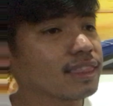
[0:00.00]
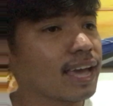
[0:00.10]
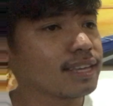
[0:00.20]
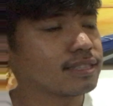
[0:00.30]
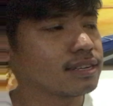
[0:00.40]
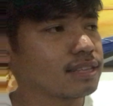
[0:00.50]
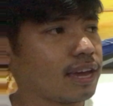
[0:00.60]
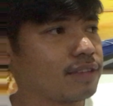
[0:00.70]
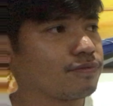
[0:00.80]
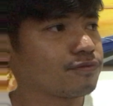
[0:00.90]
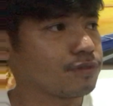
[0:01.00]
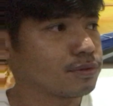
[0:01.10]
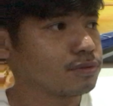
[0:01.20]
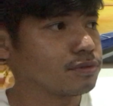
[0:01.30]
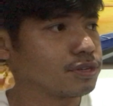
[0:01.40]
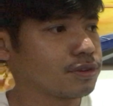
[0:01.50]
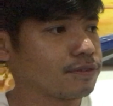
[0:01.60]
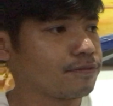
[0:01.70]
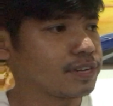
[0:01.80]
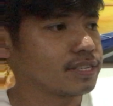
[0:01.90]
title and through your
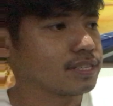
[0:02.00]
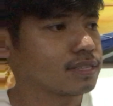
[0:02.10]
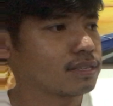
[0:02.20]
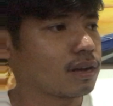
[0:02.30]
first